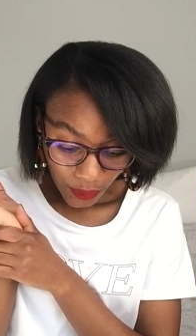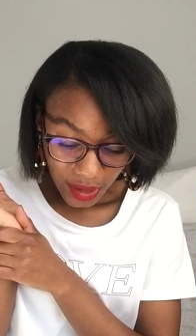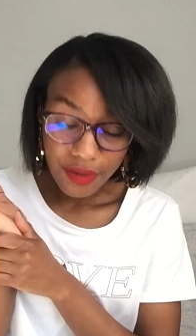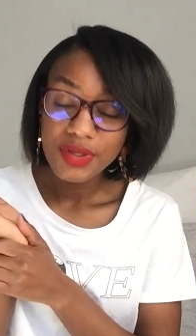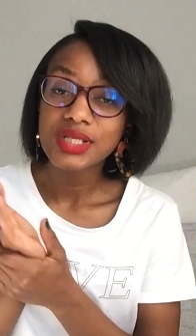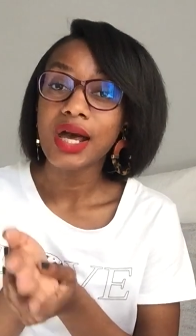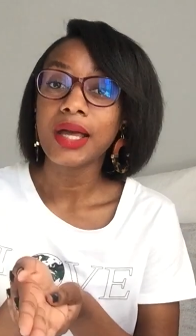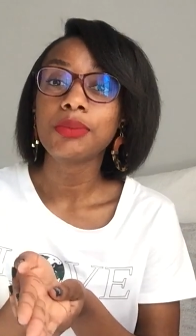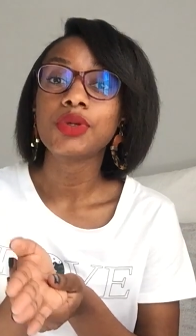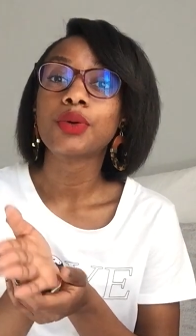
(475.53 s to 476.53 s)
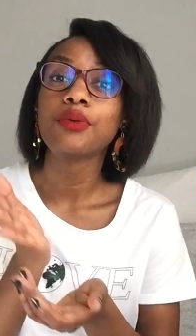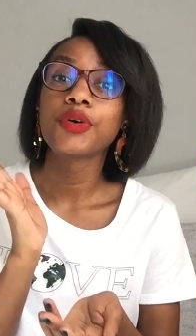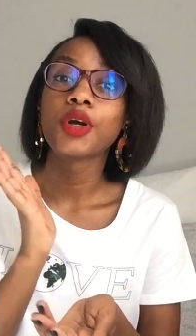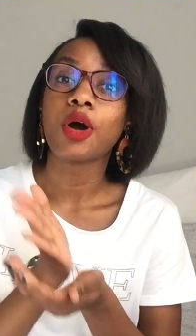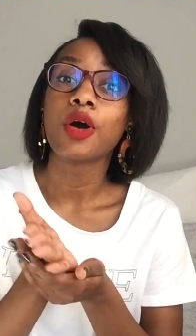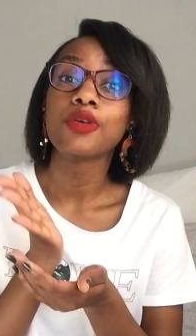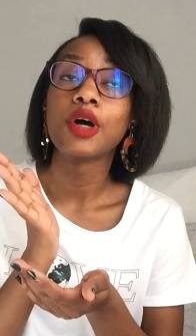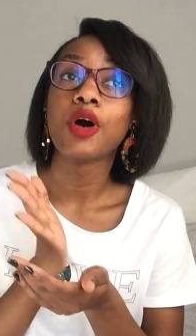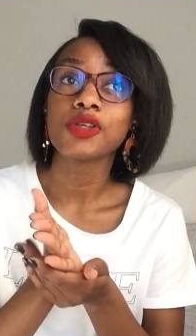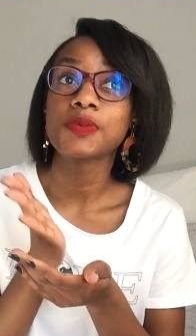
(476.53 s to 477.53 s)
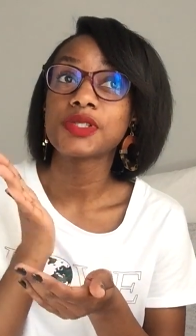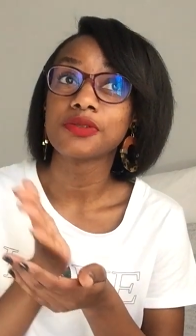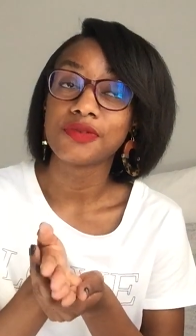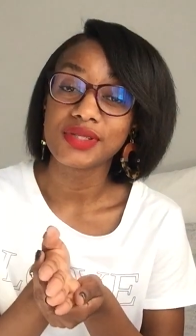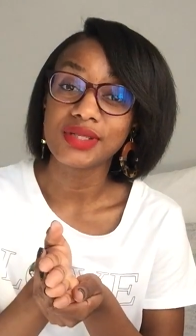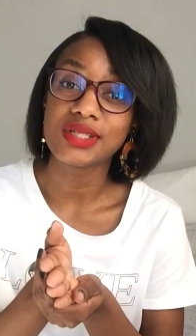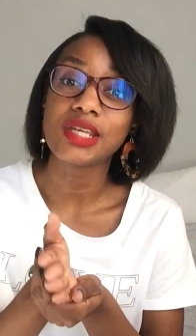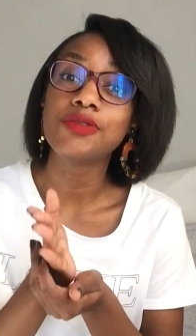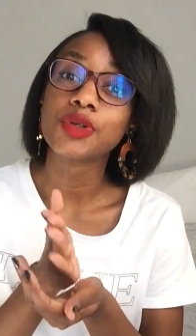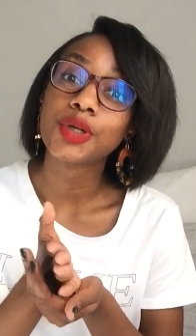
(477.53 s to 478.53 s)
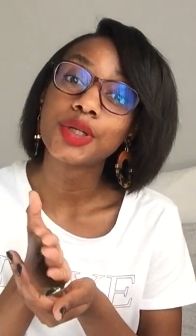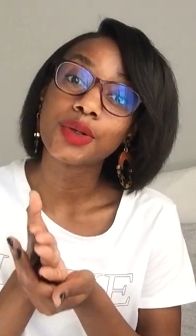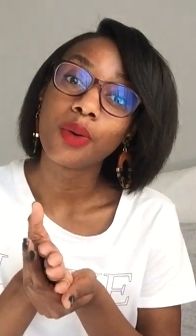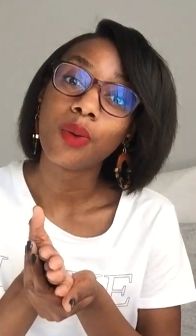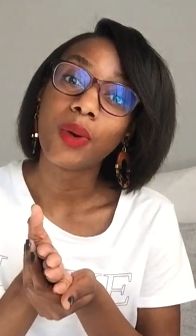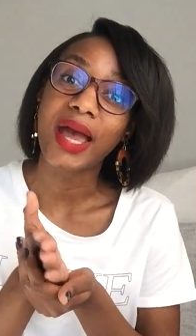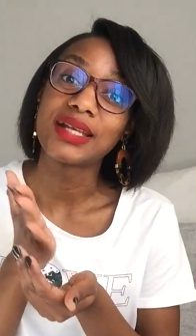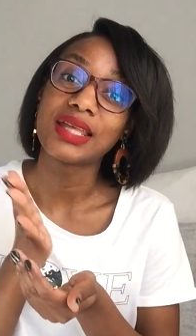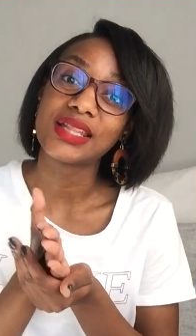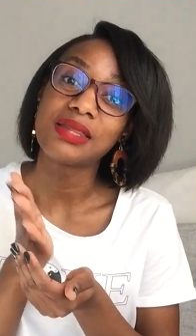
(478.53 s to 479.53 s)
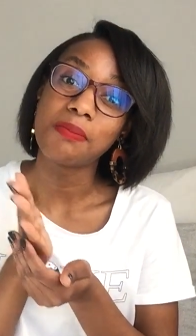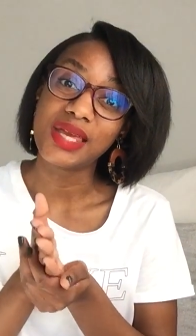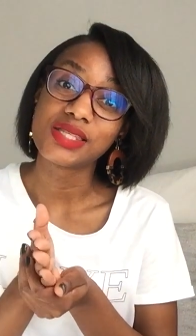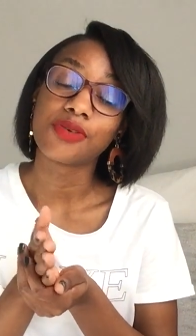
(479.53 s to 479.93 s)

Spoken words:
every time you go for a hospital visit, if you're going to go and get the meds